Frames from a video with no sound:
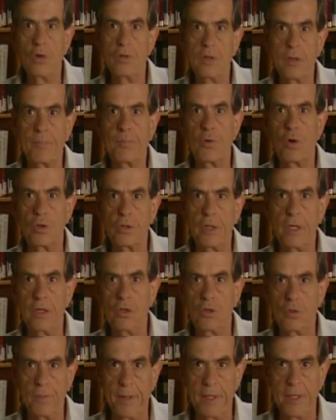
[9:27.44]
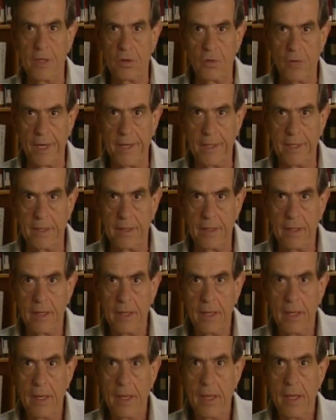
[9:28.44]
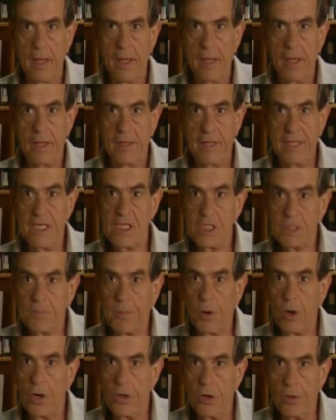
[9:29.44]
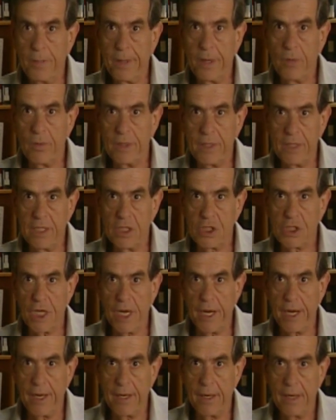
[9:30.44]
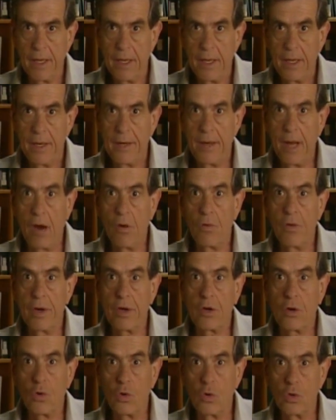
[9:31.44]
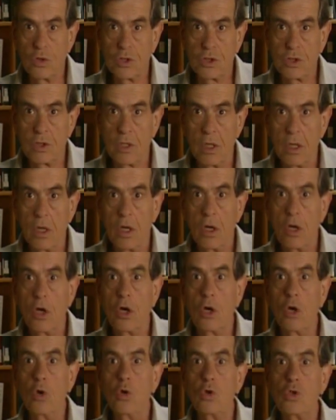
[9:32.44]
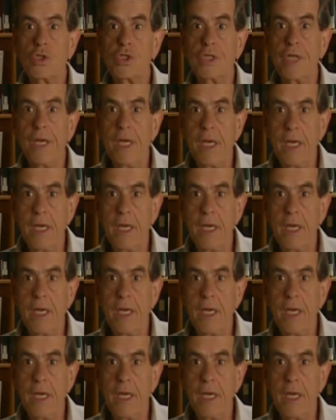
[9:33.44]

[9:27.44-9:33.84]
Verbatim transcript: on the protein to be degraded. This polyubiquitin chain now recruits glues